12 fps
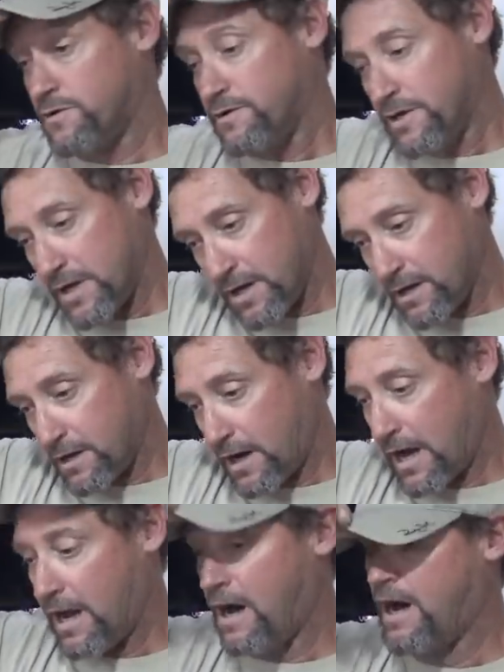we're
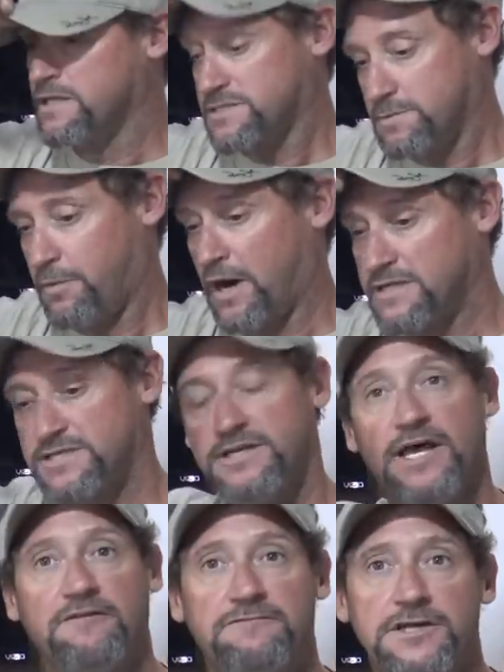I hotspot to
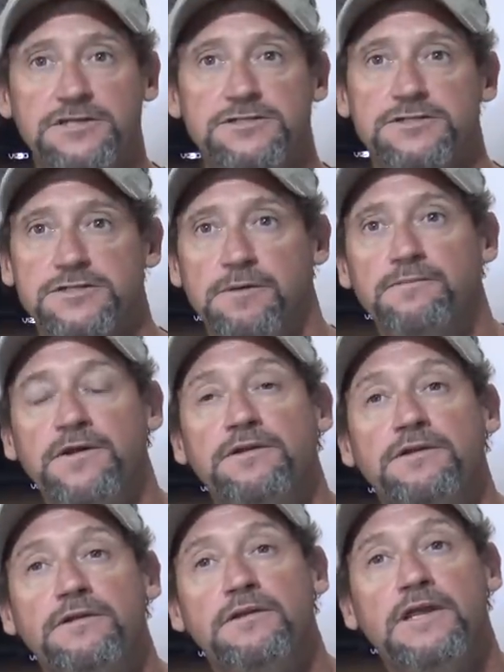Netflix or something.
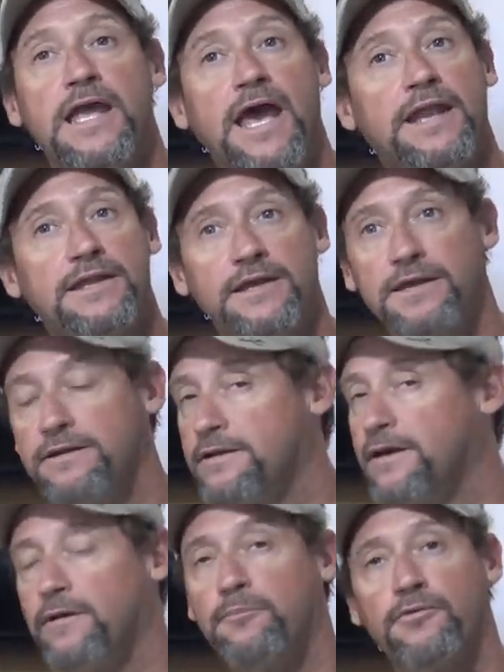Okay. And get
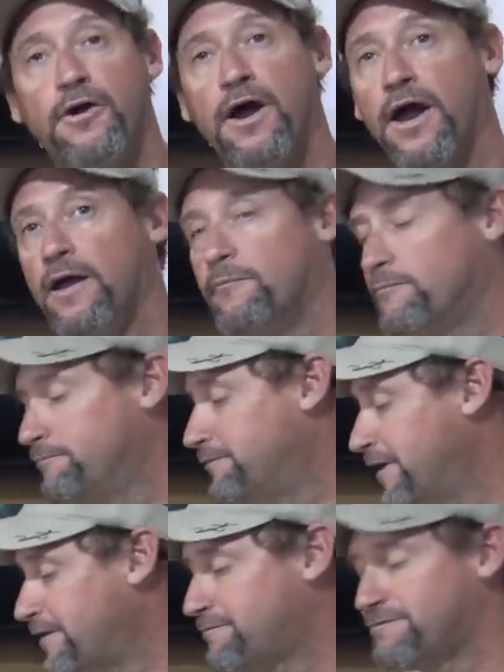Prime,
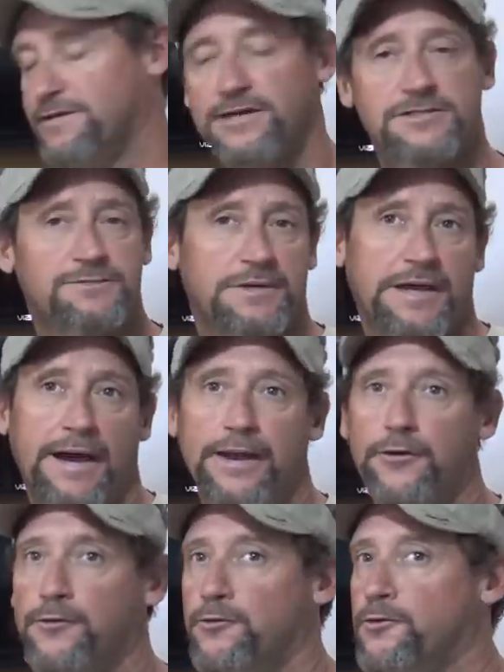Netflix, we
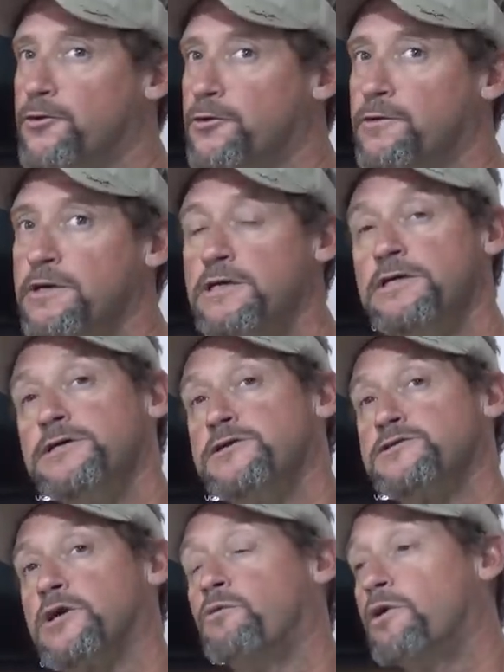got Hulu.
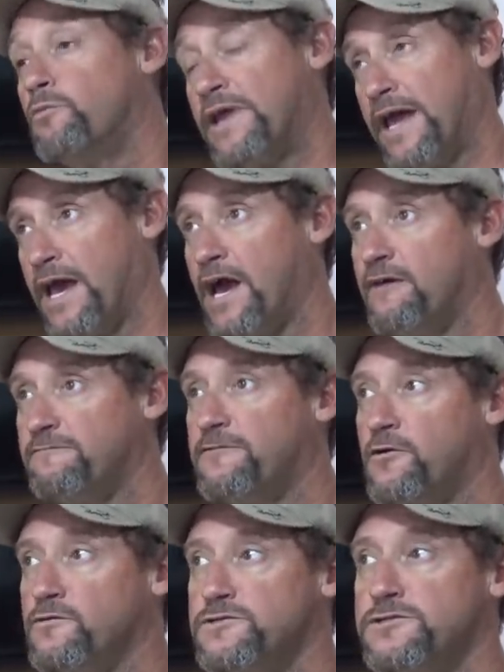So when we have
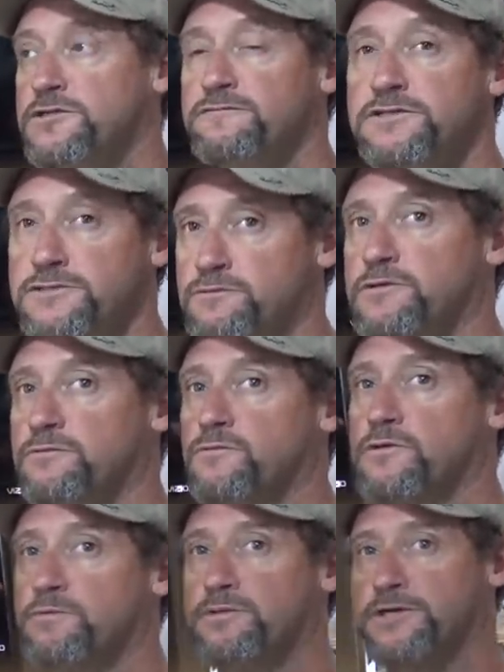phone service,
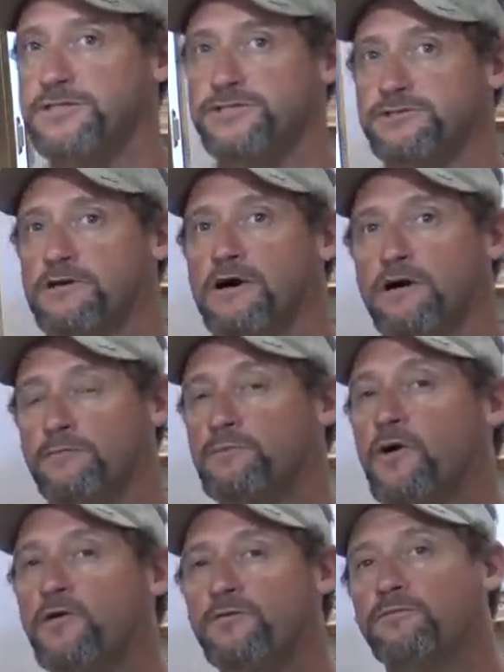we're pretty strong.
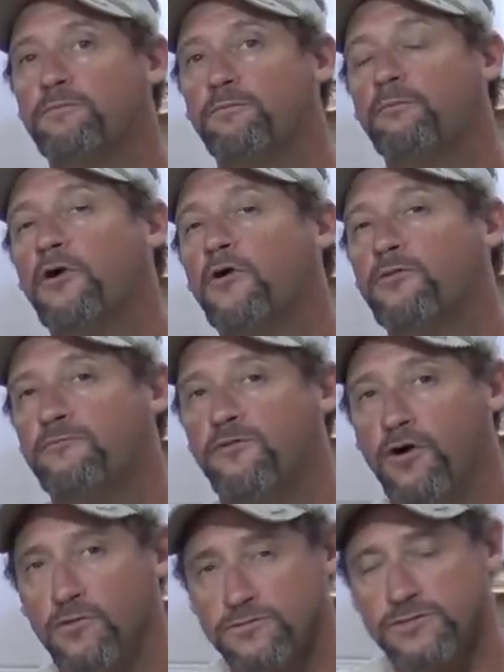Both
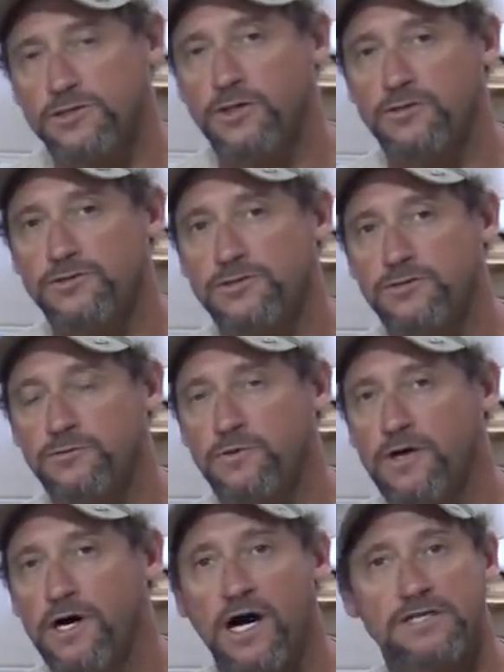phones go to
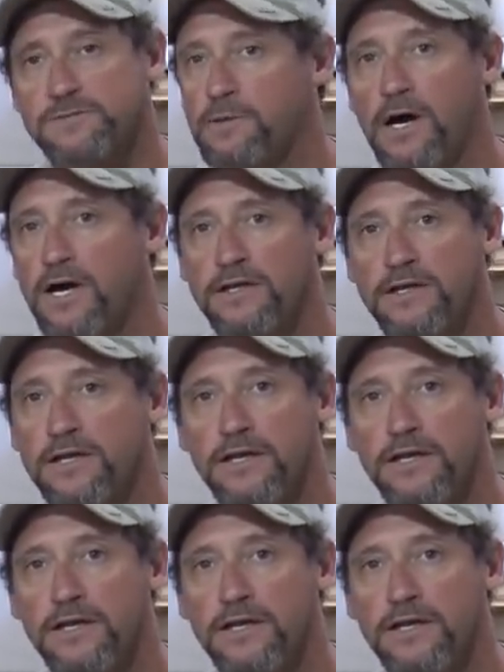hotspot,